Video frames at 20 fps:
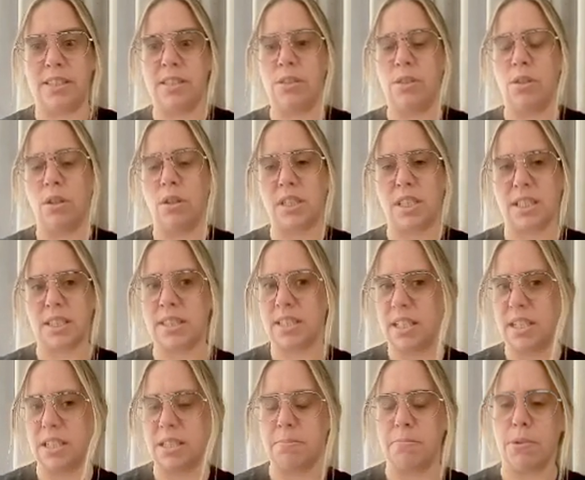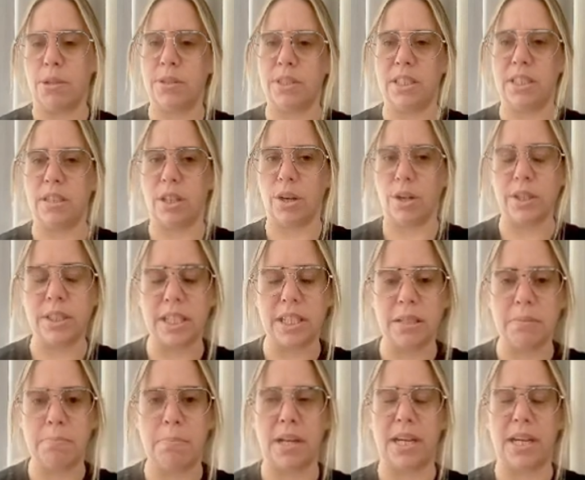is not just that it's multi-token,